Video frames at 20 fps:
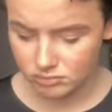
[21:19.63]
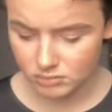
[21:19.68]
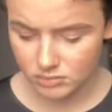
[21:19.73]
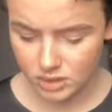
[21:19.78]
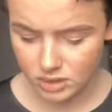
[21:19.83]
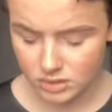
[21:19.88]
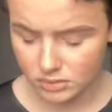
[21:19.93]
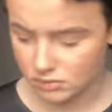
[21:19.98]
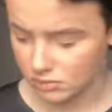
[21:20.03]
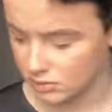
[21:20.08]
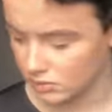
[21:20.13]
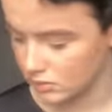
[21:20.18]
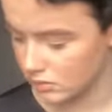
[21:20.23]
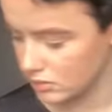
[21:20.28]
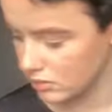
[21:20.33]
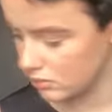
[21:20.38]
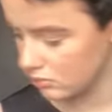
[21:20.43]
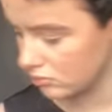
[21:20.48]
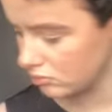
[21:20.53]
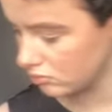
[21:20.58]
I don't know,
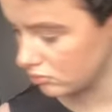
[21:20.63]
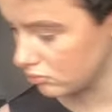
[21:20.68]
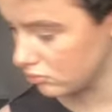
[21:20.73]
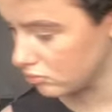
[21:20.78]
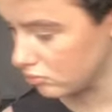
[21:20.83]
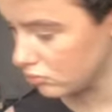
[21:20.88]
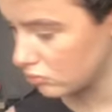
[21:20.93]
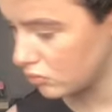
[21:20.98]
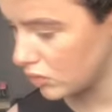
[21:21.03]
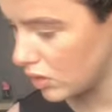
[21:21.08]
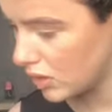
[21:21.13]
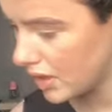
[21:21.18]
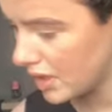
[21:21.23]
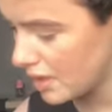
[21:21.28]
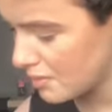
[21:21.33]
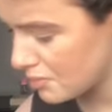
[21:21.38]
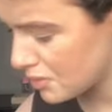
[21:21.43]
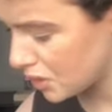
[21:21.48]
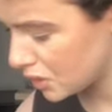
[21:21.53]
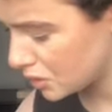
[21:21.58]
what kind
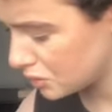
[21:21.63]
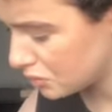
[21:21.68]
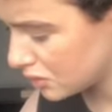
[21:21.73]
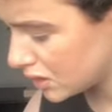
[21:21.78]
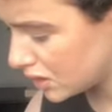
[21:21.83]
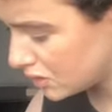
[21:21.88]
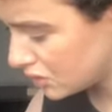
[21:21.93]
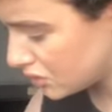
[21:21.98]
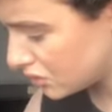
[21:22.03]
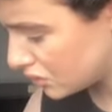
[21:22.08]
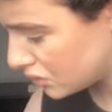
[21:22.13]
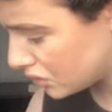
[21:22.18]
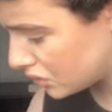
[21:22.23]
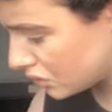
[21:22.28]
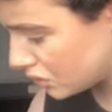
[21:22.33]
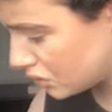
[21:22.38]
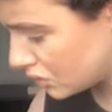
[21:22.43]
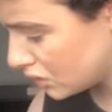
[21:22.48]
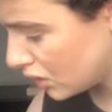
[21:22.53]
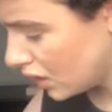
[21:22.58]
of brush will I use?
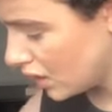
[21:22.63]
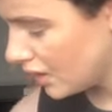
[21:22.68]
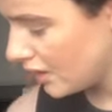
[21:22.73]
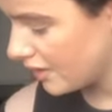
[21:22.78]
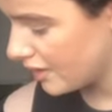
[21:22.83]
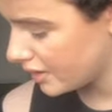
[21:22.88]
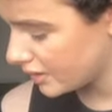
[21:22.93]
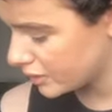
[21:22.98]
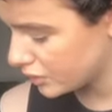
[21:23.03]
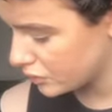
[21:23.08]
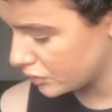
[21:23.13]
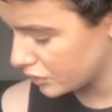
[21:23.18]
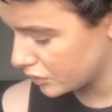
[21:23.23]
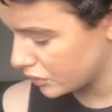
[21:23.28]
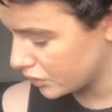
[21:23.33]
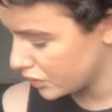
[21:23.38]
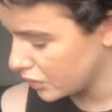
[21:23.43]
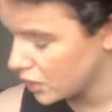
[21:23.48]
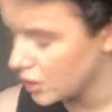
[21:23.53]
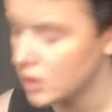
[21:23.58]
This will do.
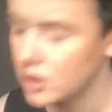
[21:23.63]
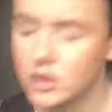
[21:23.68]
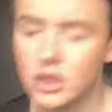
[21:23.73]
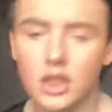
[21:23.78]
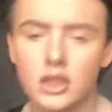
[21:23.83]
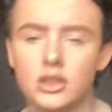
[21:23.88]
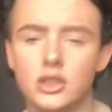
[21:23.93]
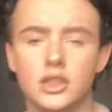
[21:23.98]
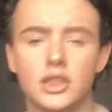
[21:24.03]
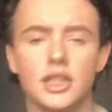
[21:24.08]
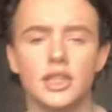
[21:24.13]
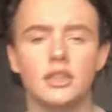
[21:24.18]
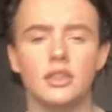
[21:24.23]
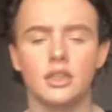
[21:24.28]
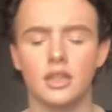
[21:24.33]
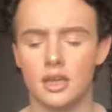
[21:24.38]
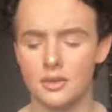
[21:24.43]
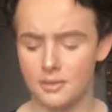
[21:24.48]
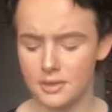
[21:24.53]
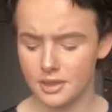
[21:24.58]
So I'll just take
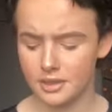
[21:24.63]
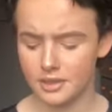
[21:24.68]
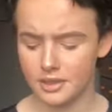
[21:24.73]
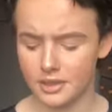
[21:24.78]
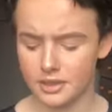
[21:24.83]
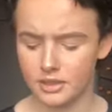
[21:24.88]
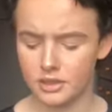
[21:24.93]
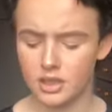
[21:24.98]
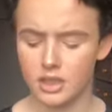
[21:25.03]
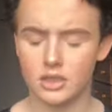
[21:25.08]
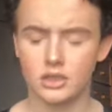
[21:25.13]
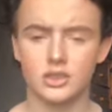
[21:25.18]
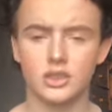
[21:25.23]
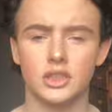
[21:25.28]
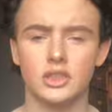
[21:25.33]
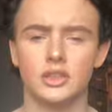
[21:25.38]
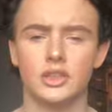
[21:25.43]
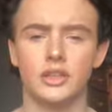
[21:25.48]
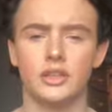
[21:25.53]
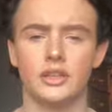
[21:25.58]
like a wee, like, I used
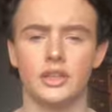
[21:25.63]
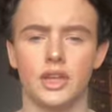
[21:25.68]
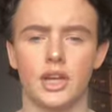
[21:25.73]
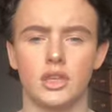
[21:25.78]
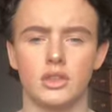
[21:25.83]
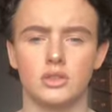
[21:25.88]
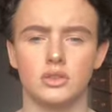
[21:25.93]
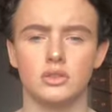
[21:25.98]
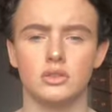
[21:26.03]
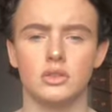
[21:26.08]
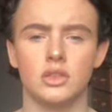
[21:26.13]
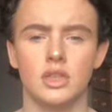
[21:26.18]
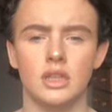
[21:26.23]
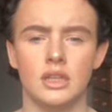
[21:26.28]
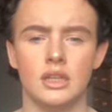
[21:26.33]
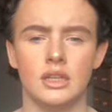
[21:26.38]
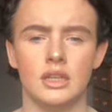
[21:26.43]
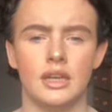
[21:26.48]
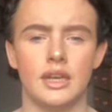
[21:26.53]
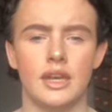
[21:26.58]
this the other day actually,
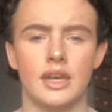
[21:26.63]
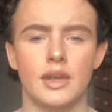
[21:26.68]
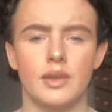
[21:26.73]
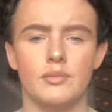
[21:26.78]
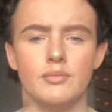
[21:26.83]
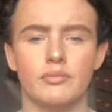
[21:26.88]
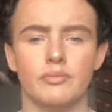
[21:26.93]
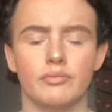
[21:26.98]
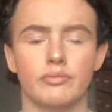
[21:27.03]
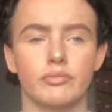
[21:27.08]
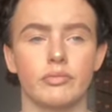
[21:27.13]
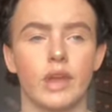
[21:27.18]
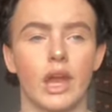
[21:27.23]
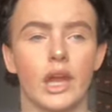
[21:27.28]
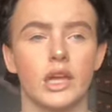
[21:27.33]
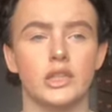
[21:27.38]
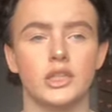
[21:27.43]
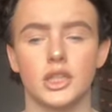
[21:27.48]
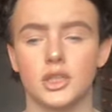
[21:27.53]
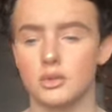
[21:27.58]

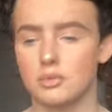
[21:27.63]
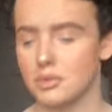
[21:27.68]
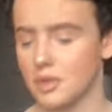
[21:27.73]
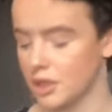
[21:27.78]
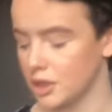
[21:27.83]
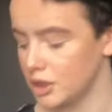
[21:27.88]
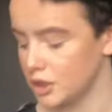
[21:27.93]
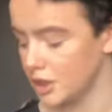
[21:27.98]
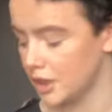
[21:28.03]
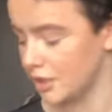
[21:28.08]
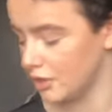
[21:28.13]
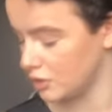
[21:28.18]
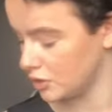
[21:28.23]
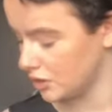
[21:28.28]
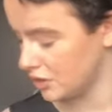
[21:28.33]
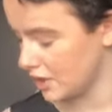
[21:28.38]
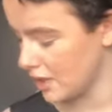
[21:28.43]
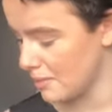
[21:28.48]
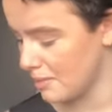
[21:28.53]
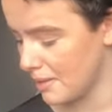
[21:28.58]
eyeshadow brush, and I'll
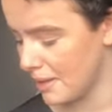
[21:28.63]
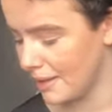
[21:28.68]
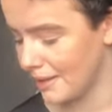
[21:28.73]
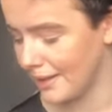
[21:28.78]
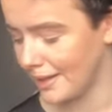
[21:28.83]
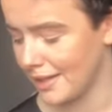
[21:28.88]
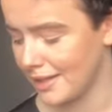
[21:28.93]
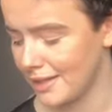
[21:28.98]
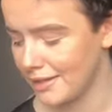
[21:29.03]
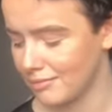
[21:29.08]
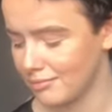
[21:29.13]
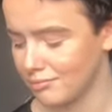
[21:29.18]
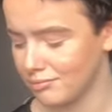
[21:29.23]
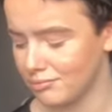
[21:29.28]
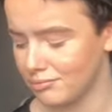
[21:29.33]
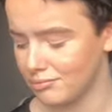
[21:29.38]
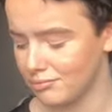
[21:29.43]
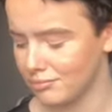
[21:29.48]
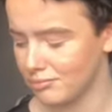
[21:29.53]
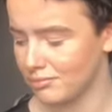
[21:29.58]
just dip it in like
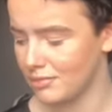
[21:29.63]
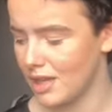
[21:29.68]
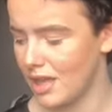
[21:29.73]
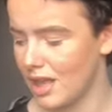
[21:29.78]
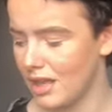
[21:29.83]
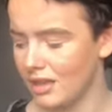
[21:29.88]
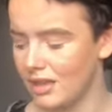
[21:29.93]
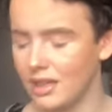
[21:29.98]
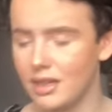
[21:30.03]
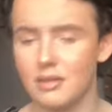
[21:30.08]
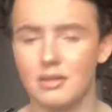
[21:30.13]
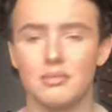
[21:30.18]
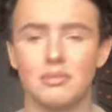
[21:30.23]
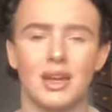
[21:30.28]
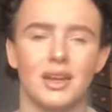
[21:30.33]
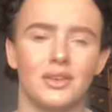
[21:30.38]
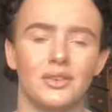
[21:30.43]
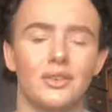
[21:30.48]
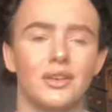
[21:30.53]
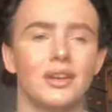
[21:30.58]
a light
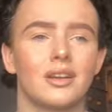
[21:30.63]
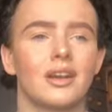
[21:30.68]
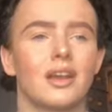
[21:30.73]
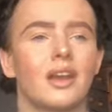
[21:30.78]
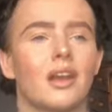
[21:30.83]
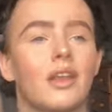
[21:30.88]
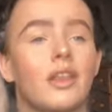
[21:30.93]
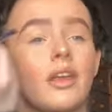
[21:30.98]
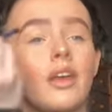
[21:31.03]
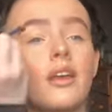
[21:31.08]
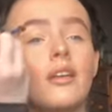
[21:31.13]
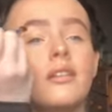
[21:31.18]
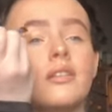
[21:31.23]
powder kind of thing.